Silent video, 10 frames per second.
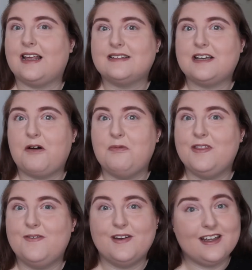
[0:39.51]
Let's get on
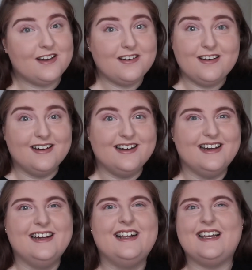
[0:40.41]
with the video.
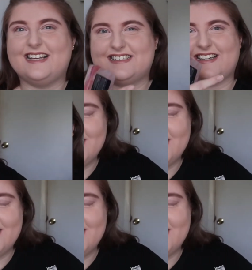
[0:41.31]
Let's go.